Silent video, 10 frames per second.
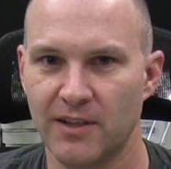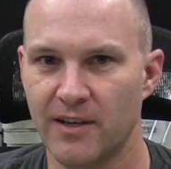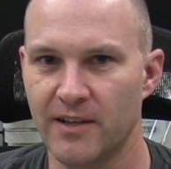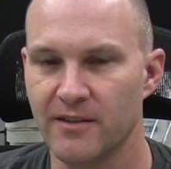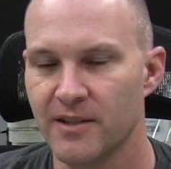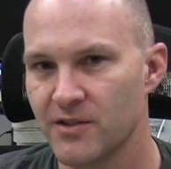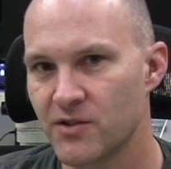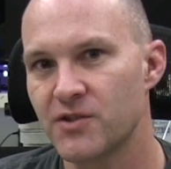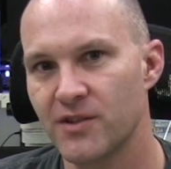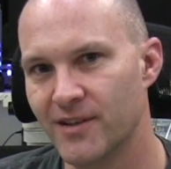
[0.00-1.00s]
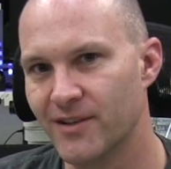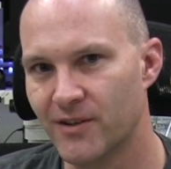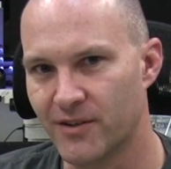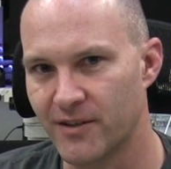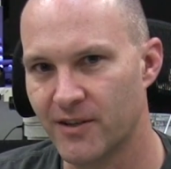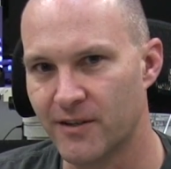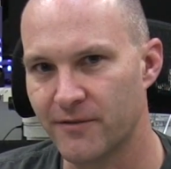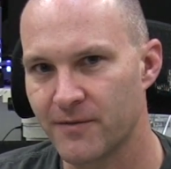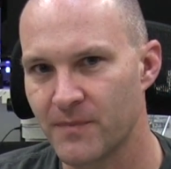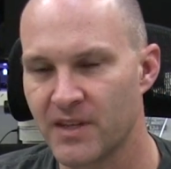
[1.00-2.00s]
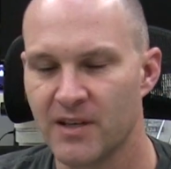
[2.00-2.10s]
line to turn it on and off.